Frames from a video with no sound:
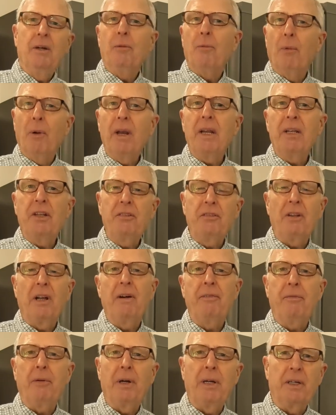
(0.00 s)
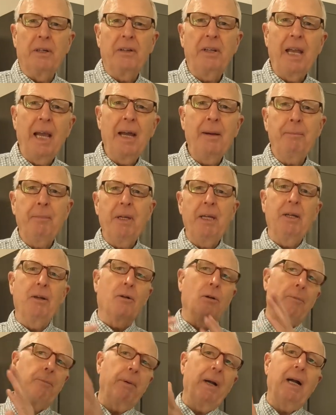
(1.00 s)
running stuff while you're camping
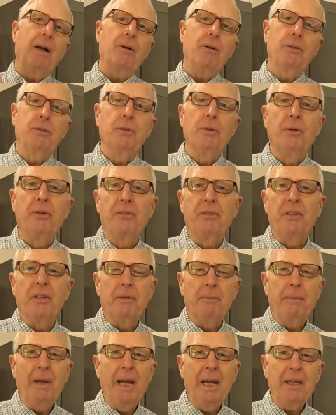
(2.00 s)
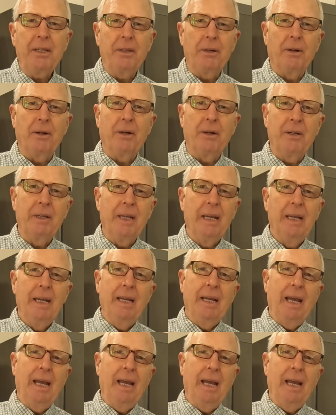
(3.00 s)
or power tools in the backyard